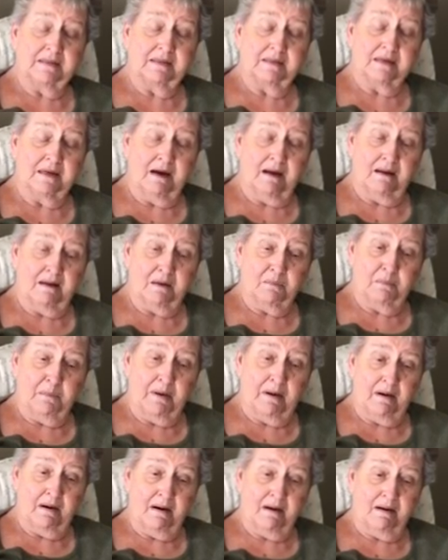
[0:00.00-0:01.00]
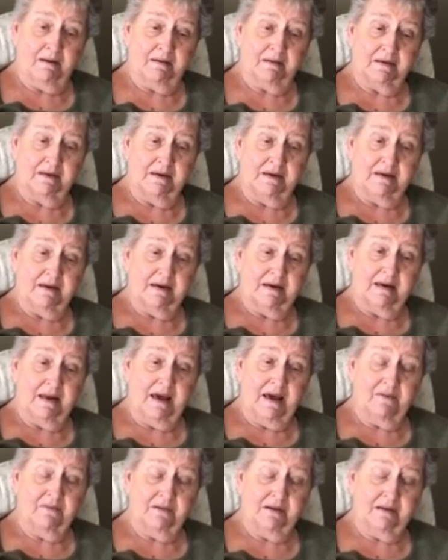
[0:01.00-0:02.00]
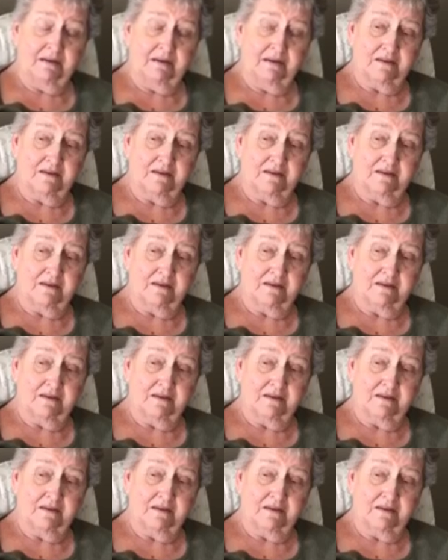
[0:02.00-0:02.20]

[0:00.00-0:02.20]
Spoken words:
Denali Park and having